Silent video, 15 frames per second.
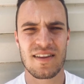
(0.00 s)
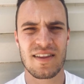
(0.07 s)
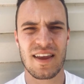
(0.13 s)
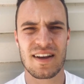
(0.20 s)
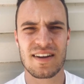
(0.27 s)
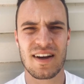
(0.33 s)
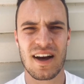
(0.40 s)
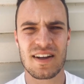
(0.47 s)

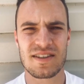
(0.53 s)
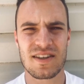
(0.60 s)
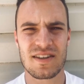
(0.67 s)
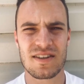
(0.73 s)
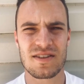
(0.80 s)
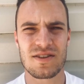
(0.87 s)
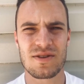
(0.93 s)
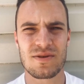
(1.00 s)
that God's going
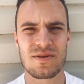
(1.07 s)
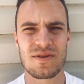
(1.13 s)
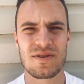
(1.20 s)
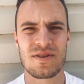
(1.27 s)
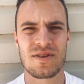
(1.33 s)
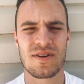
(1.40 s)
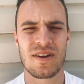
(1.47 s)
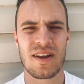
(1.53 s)
to do.
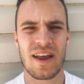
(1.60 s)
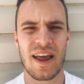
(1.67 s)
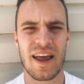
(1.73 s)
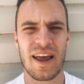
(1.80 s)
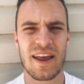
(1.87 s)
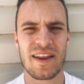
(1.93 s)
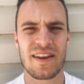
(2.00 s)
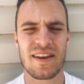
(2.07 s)

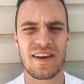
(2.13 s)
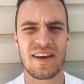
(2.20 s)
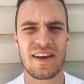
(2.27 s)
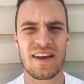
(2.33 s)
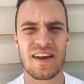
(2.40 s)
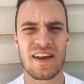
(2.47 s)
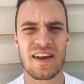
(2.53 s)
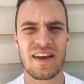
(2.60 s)
And
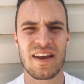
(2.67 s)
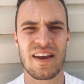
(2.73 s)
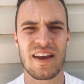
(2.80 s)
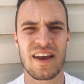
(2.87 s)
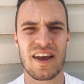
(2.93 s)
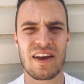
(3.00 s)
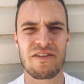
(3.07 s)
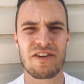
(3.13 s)

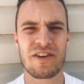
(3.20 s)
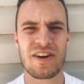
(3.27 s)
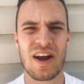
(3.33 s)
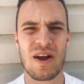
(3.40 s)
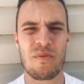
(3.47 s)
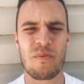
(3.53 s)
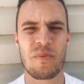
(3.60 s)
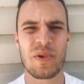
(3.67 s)
if you're
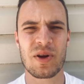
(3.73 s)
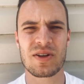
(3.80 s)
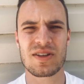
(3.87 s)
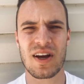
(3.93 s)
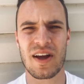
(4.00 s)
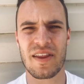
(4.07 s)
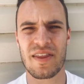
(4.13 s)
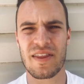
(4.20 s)
not built
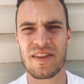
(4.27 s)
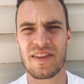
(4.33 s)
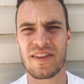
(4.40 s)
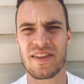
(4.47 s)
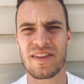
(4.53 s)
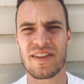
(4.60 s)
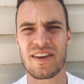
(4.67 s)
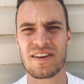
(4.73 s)
on
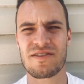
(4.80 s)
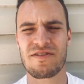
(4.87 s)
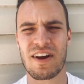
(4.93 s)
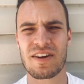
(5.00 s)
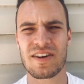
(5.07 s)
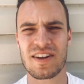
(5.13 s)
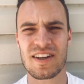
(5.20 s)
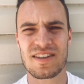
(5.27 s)
this
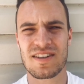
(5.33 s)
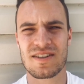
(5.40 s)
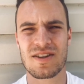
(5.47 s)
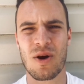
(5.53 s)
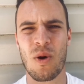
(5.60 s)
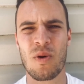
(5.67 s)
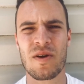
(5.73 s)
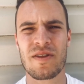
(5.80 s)
found this is the
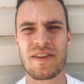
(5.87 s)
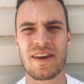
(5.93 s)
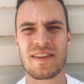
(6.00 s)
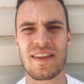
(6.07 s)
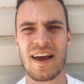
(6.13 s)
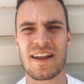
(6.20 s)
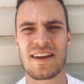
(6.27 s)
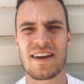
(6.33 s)
only thing
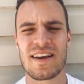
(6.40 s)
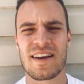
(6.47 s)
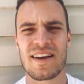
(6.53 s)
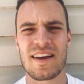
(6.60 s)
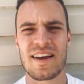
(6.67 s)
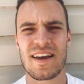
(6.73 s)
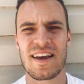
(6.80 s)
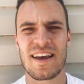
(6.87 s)
that
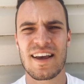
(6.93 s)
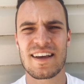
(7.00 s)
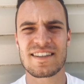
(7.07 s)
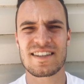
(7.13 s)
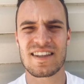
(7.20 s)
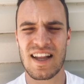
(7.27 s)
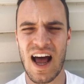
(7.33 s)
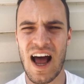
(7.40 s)
is
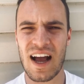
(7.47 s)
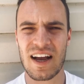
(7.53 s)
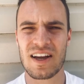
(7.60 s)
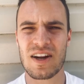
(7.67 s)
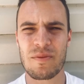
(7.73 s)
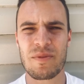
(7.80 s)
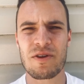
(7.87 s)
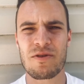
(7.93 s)
not going
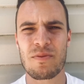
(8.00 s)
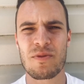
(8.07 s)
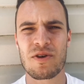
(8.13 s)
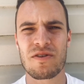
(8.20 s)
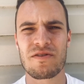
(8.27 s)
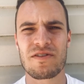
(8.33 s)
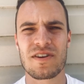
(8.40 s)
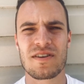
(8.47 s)
to be
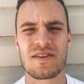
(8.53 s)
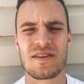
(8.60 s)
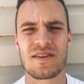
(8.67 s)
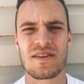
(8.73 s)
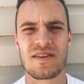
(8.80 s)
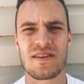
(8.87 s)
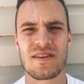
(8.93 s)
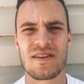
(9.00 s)
removed.
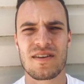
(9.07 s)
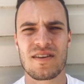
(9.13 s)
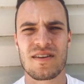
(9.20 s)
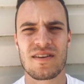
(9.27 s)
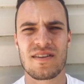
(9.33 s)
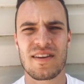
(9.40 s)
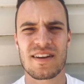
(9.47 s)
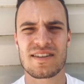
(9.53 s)

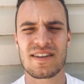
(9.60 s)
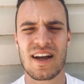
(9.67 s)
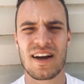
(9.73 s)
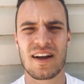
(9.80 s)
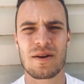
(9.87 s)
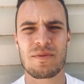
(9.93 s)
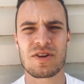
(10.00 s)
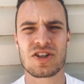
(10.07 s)
That's not
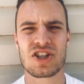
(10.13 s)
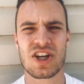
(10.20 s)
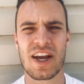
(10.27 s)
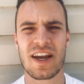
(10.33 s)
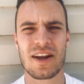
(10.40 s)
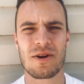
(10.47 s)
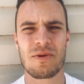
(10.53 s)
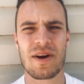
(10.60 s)
going to be
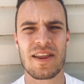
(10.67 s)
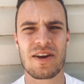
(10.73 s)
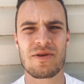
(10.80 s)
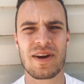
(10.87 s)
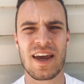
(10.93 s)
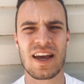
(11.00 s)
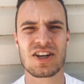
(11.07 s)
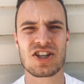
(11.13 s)
shaken away that you
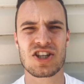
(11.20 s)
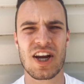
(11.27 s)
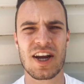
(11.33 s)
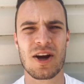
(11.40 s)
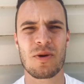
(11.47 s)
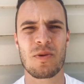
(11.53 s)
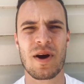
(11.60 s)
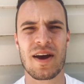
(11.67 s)
can't shake
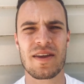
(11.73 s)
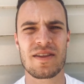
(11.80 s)
away